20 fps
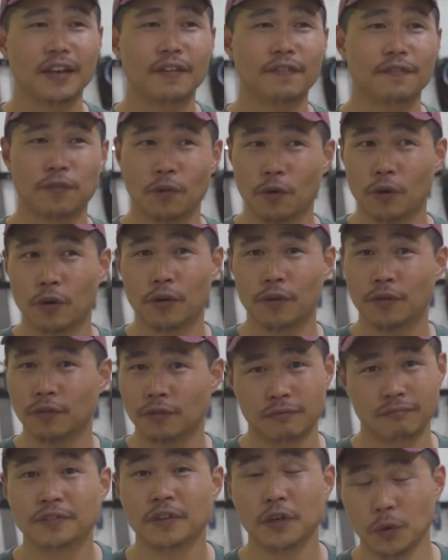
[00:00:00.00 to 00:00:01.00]
it for
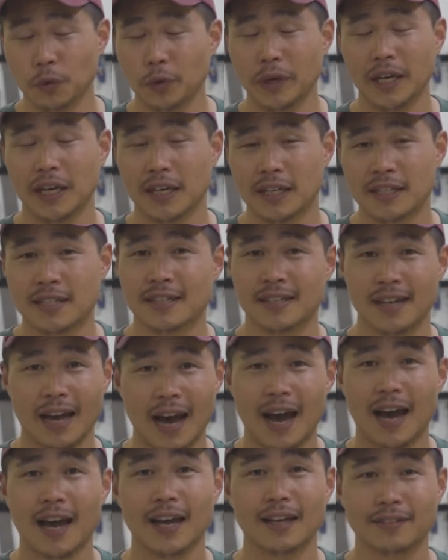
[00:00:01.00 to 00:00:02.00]
a few weeks,
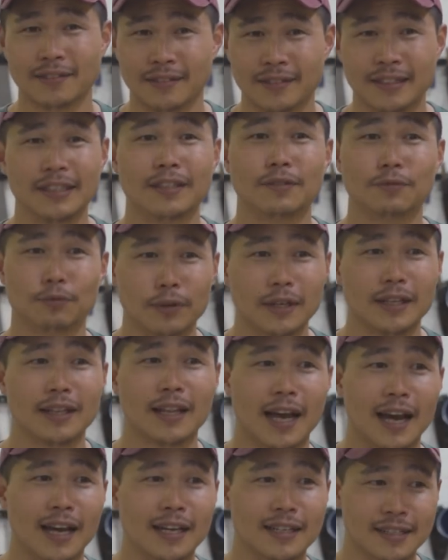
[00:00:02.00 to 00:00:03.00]
I did
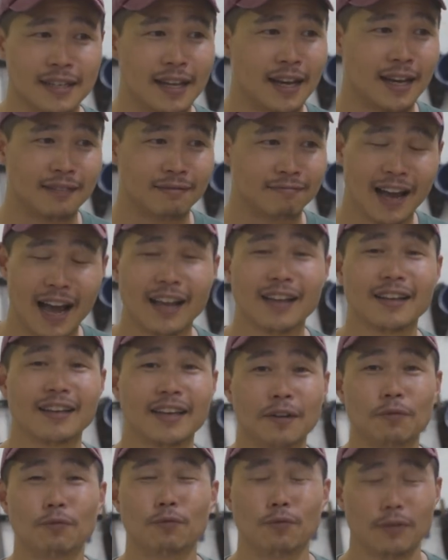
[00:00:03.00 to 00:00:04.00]
realize that I could
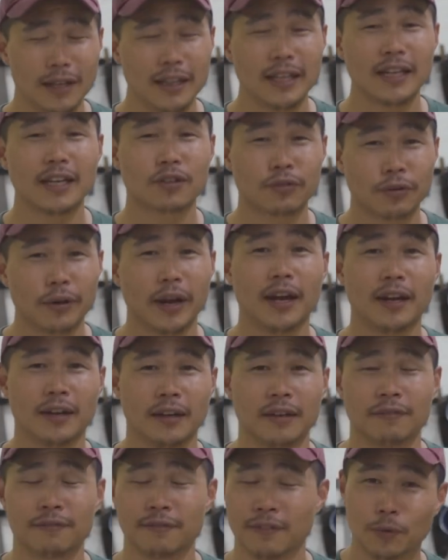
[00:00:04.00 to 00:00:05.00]
get really
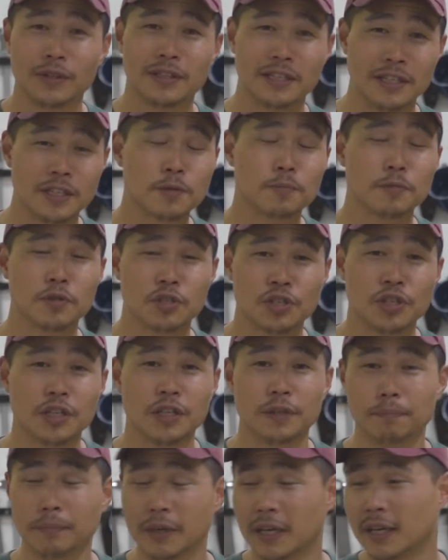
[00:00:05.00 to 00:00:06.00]
creative with this
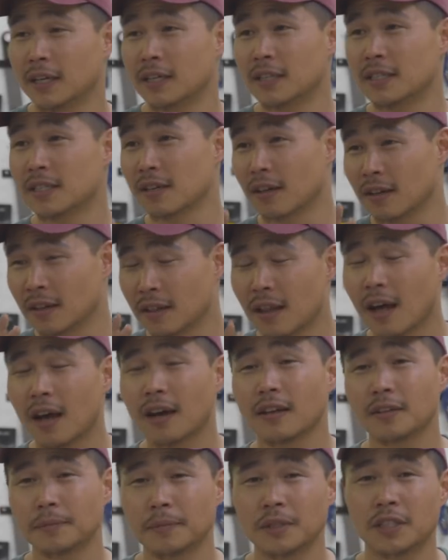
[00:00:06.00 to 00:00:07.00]
machine because a lot
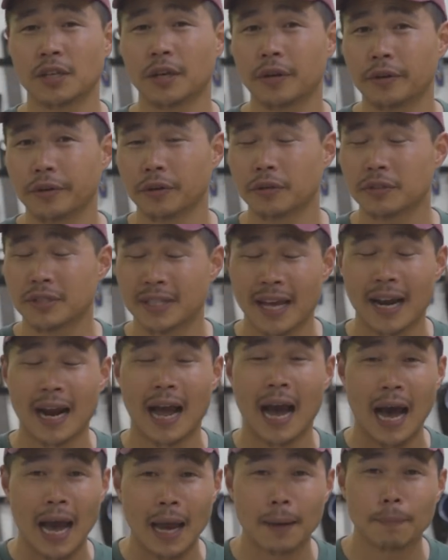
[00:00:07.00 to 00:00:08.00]
of the materials that
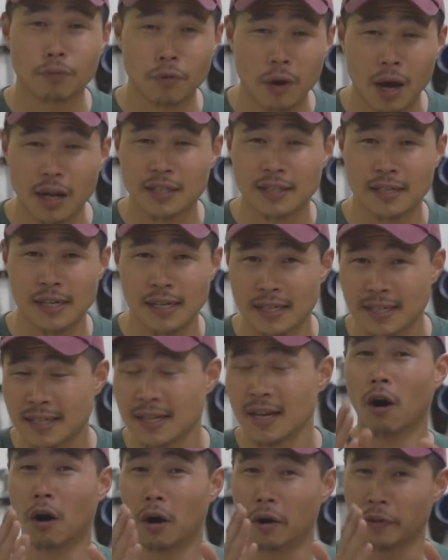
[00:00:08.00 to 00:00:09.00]
I process
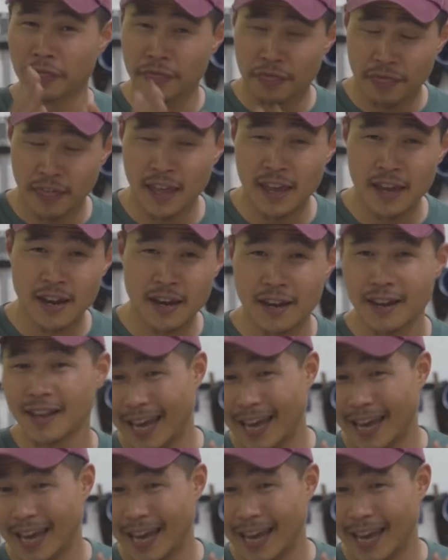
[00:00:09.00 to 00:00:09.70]
are thin